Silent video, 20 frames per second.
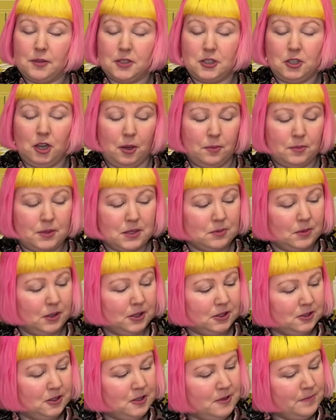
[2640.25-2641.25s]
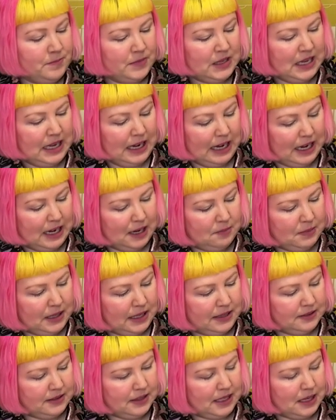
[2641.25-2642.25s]
top as well. Um,
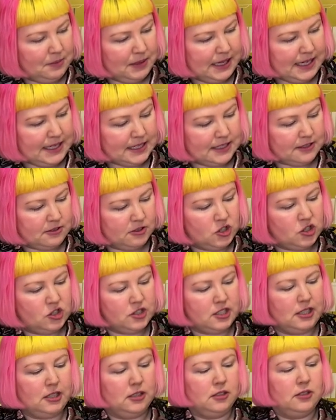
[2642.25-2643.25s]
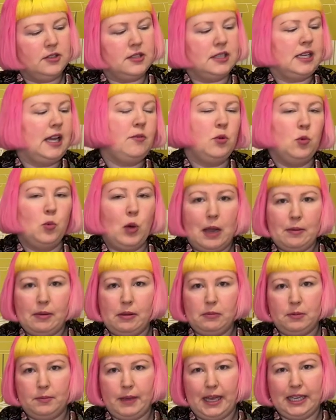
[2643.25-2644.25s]
and their pieces are interesting because they have a white
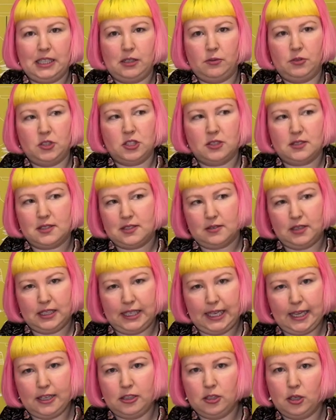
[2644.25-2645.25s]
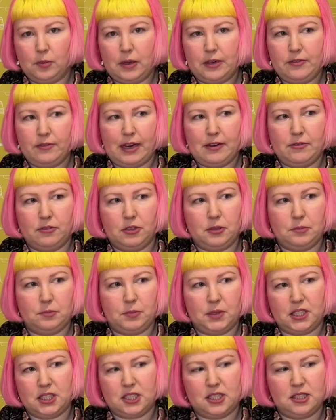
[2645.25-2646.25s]
paper backing, which is again not my favorite,
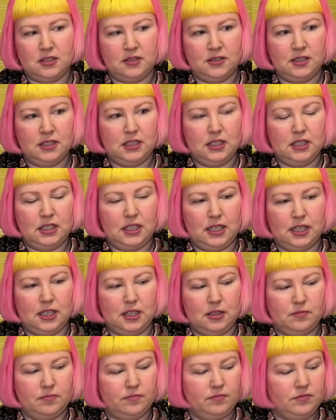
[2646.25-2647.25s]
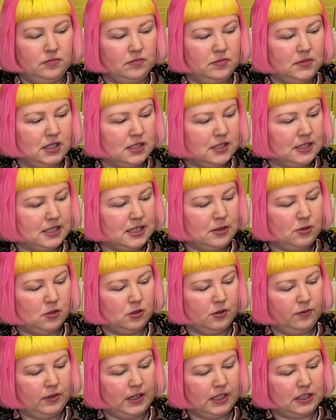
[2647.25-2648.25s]
but um, doesn't seem to
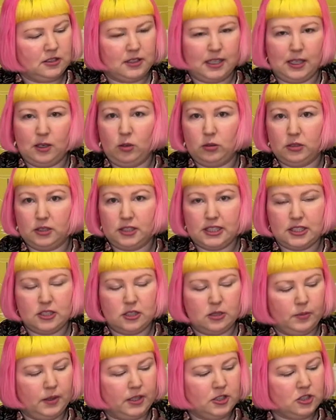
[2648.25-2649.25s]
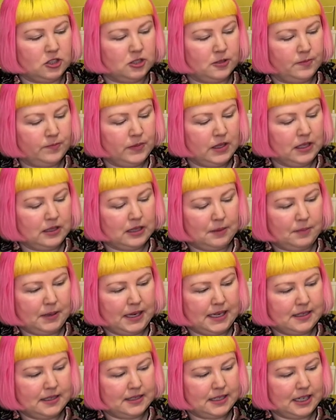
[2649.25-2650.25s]
affect their quality too much. Their
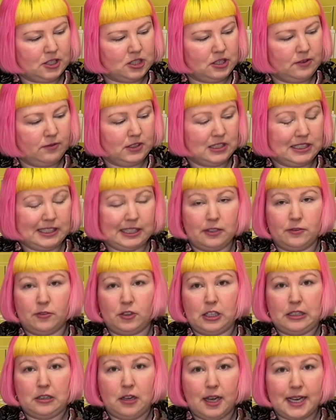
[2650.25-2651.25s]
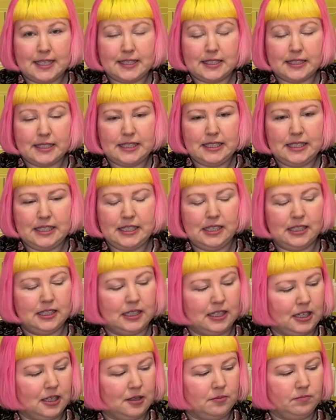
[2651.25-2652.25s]
pieces actually fit together very nicely.
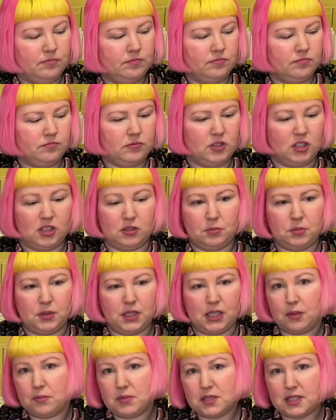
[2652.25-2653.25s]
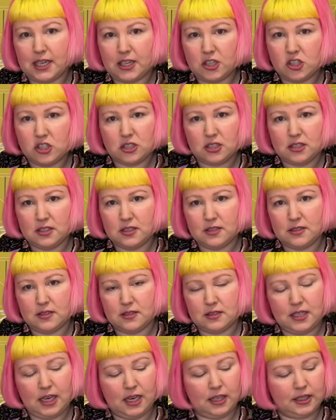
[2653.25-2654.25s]
Um, you can pick up
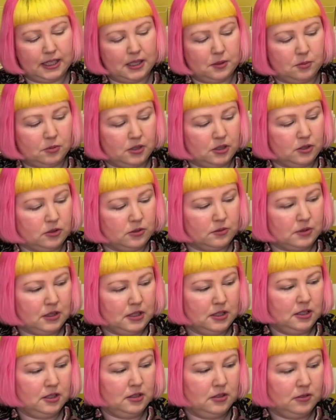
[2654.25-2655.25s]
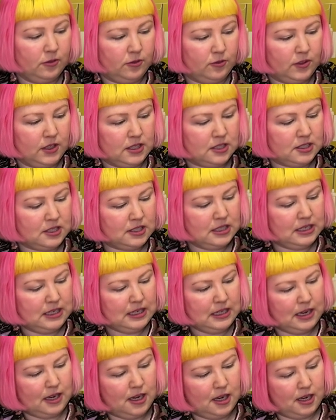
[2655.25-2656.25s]
sections, yeah, like a pretty good fit.
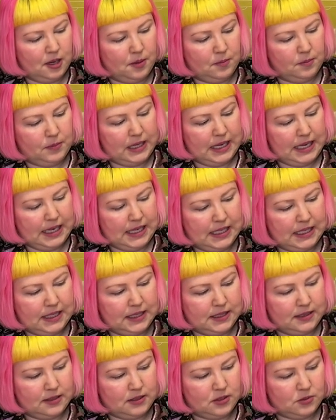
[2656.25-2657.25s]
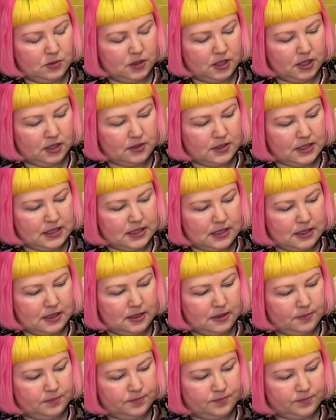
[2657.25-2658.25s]
Um, and what else?
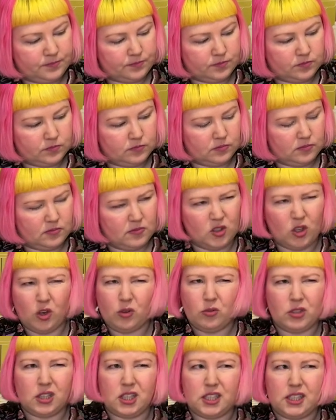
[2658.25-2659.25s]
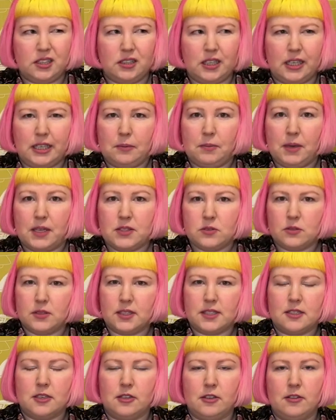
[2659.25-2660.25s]
Um, not really any puzzle
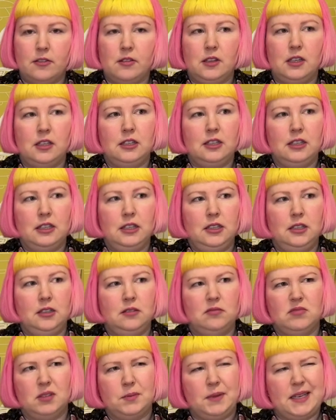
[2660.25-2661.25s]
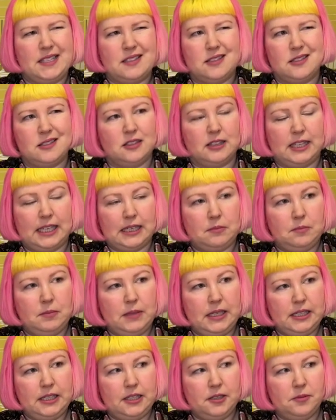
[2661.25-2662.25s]
dust, I don't think. The pieces are like
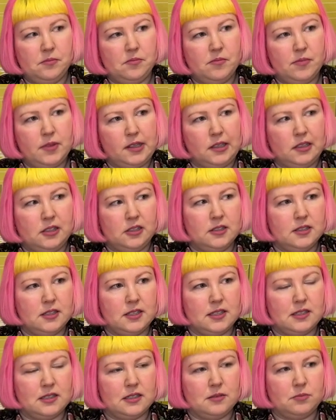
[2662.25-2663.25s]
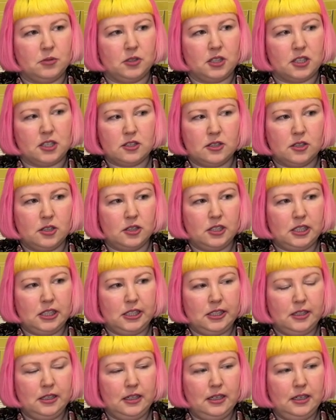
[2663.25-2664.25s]
medium thickness, pretty
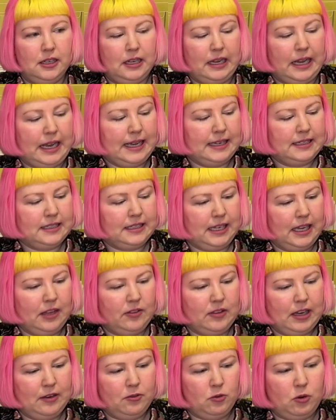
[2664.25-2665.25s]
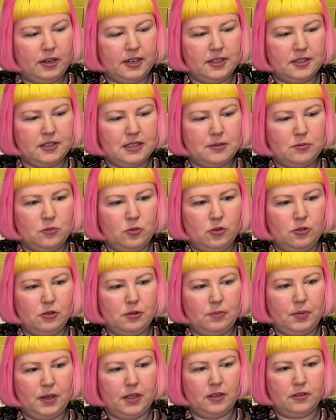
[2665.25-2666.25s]
sturdy. And again, they have quite a
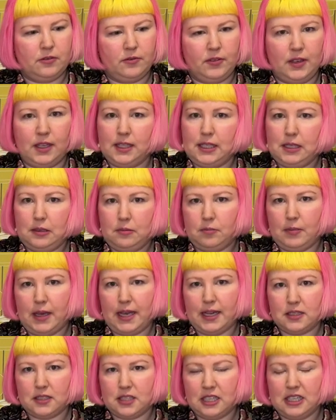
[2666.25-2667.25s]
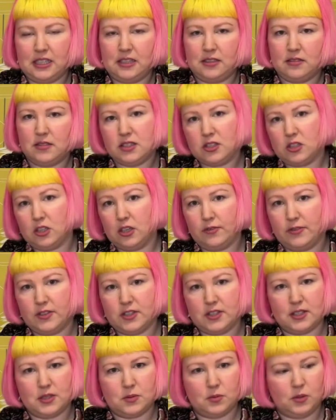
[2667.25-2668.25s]
smooth but fairly matte
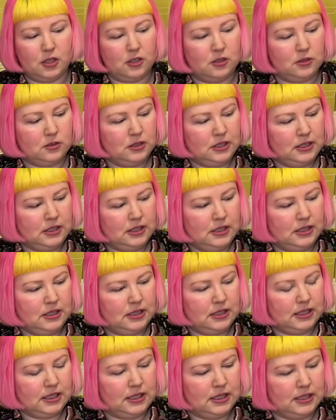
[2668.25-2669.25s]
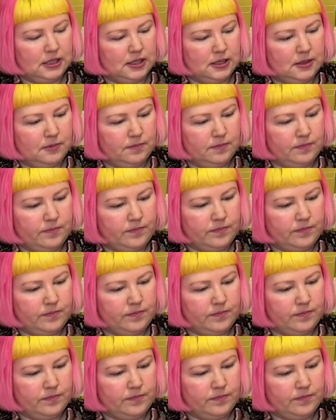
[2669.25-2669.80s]
surface as well. Um,